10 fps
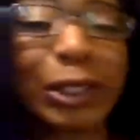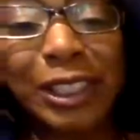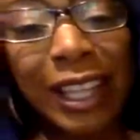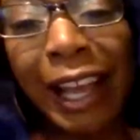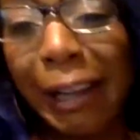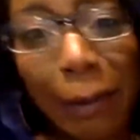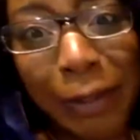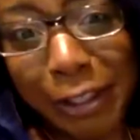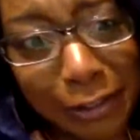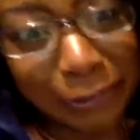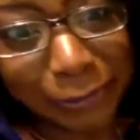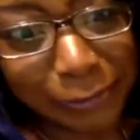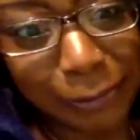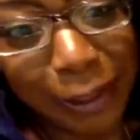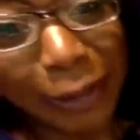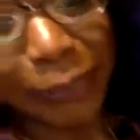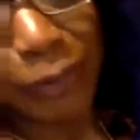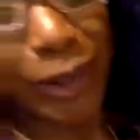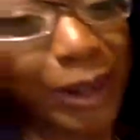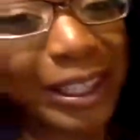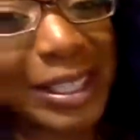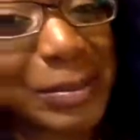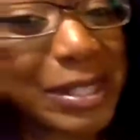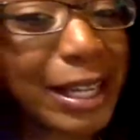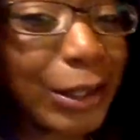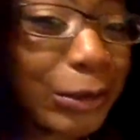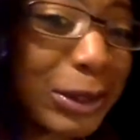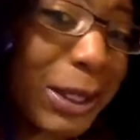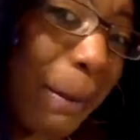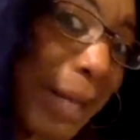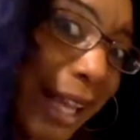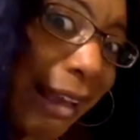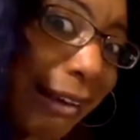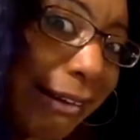to that coming soon. But we got some Stella Rosa Black.